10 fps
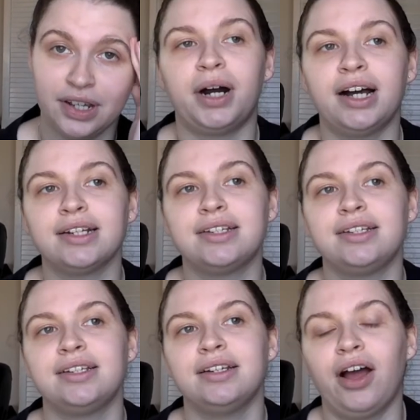
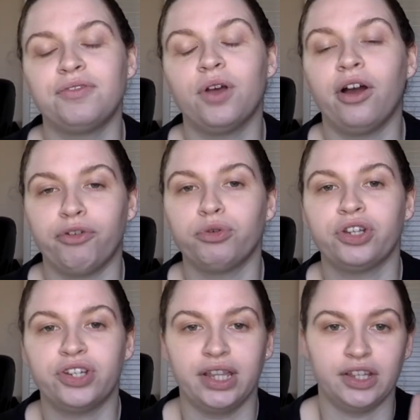But I've, I've also
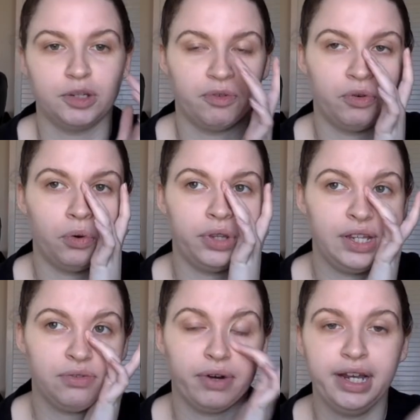said this before
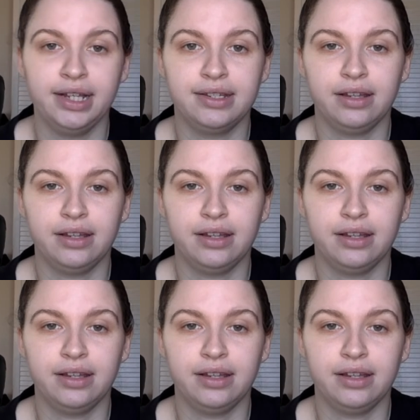this reads